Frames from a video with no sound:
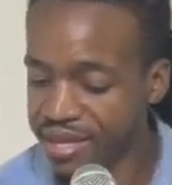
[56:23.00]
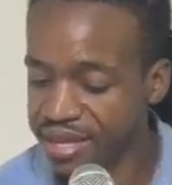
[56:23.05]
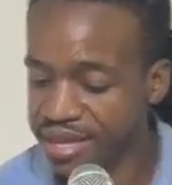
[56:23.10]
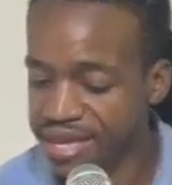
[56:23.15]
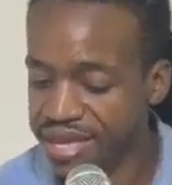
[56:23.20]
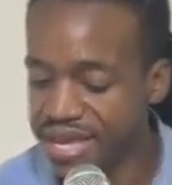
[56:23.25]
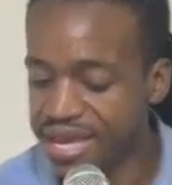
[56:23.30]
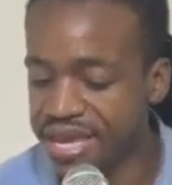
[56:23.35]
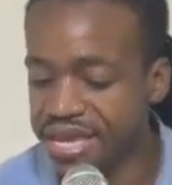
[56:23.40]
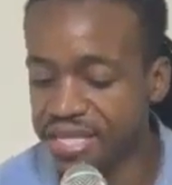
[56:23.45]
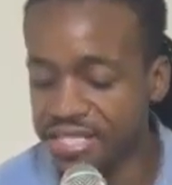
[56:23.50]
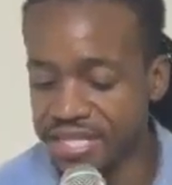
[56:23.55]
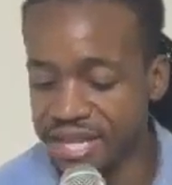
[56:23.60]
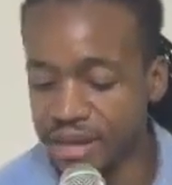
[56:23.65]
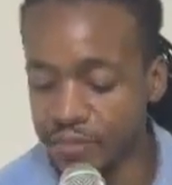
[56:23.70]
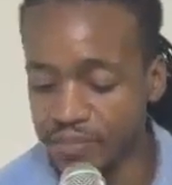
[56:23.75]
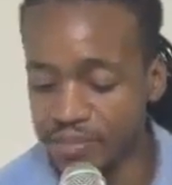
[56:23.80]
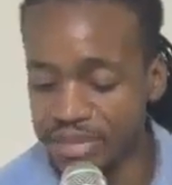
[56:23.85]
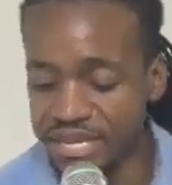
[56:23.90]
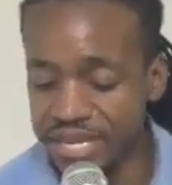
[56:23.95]
he
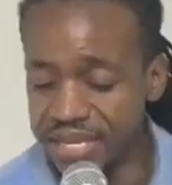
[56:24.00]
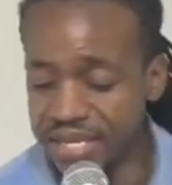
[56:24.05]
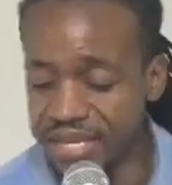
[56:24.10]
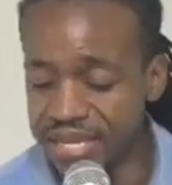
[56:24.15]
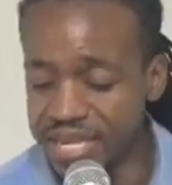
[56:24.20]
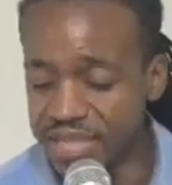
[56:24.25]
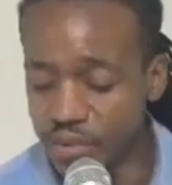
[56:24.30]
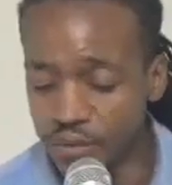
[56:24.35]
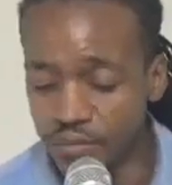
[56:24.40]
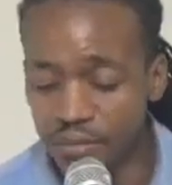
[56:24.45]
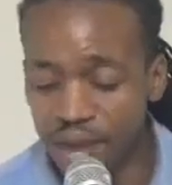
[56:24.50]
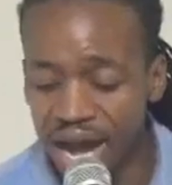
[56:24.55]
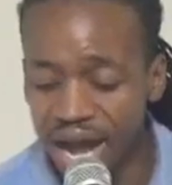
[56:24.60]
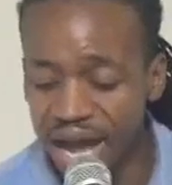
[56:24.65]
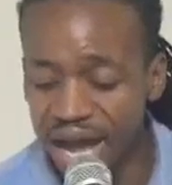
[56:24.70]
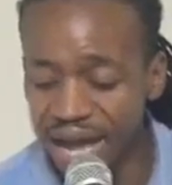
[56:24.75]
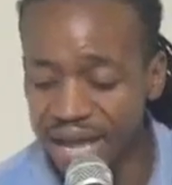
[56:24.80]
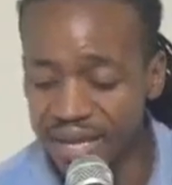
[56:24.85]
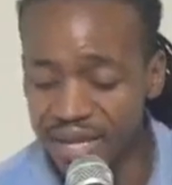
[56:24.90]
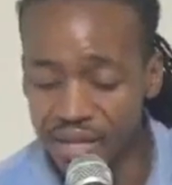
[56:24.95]
shall be neither
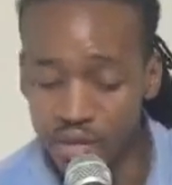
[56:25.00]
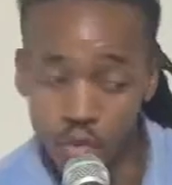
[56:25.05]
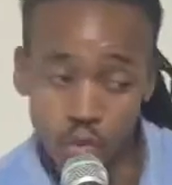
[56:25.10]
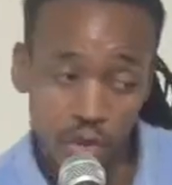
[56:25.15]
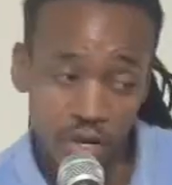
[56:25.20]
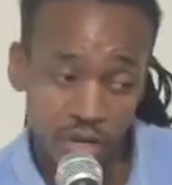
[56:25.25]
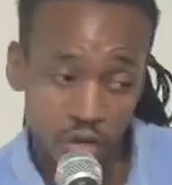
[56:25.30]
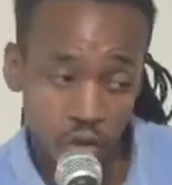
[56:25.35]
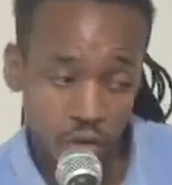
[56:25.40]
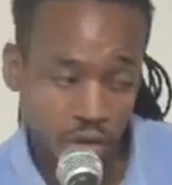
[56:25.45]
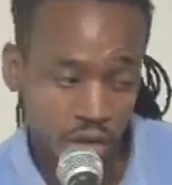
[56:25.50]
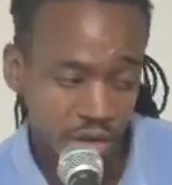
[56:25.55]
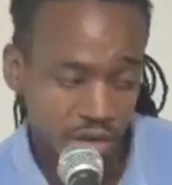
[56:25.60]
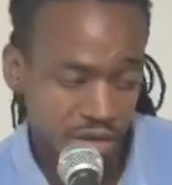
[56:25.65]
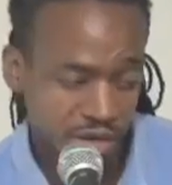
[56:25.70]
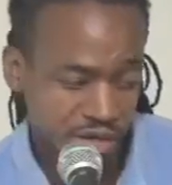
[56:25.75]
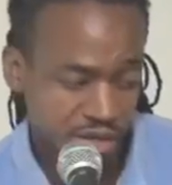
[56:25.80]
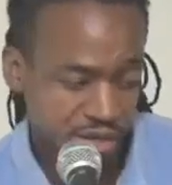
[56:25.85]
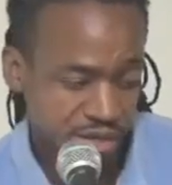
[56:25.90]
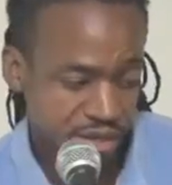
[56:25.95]
mine nor
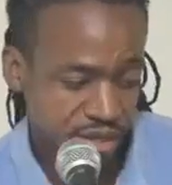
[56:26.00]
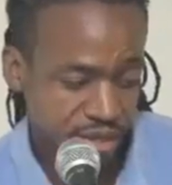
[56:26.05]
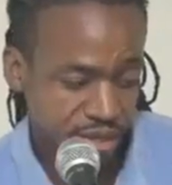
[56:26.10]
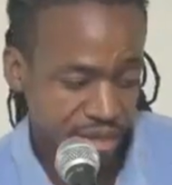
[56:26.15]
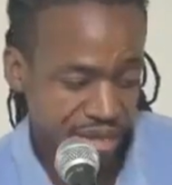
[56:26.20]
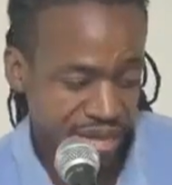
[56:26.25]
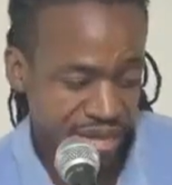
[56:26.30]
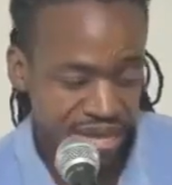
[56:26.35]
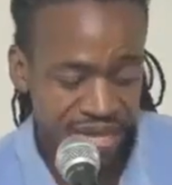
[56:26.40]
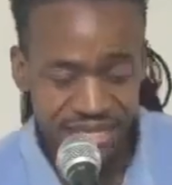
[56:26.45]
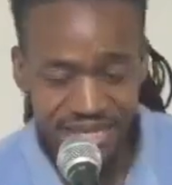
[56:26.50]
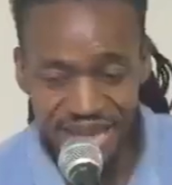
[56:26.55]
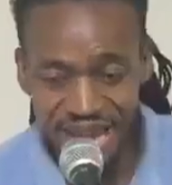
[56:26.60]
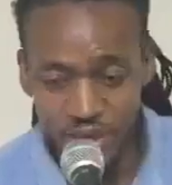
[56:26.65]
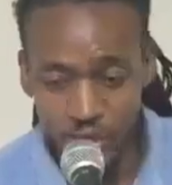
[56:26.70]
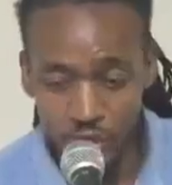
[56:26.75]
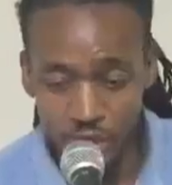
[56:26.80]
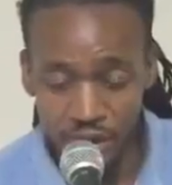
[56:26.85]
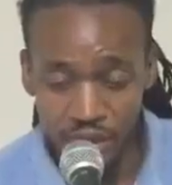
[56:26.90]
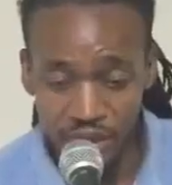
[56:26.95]
yours. Like,
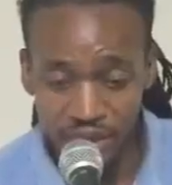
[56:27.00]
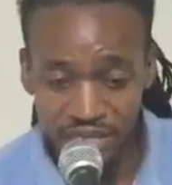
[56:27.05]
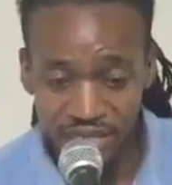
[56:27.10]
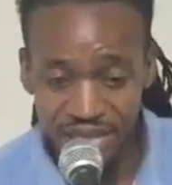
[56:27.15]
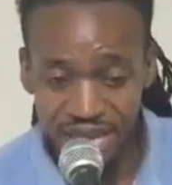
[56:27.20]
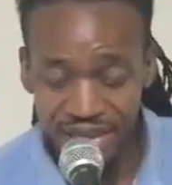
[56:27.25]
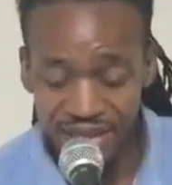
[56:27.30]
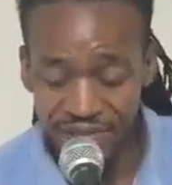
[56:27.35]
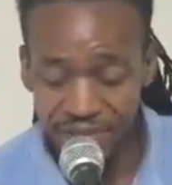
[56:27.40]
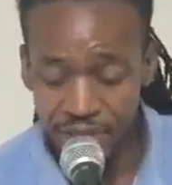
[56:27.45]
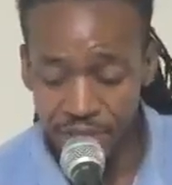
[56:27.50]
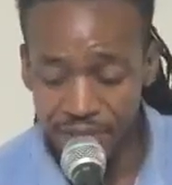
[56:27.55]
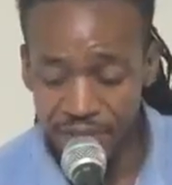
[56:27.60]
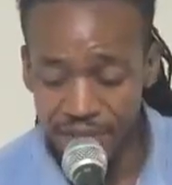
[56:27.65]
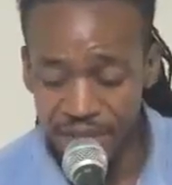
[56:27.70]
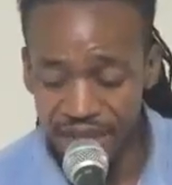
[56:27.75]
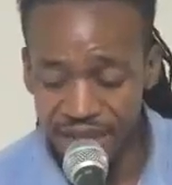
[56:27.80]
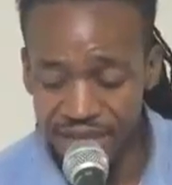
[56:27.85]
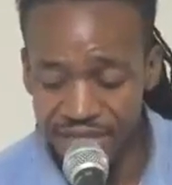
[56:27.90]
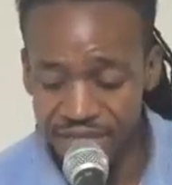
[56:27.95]
exact words taken from the
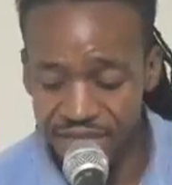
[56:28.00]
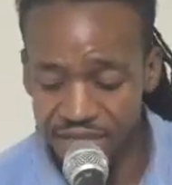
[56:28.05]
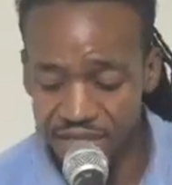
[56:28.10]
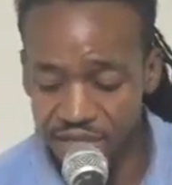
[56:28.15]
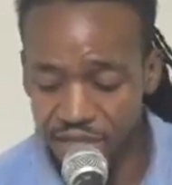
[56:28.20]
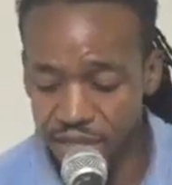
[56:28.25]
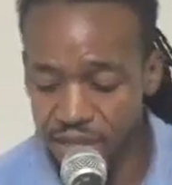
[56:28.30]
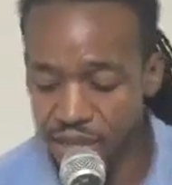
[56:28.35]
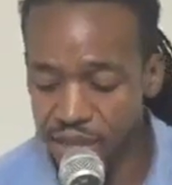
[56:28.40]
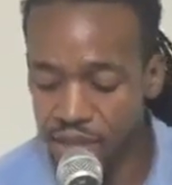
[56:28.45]
passage.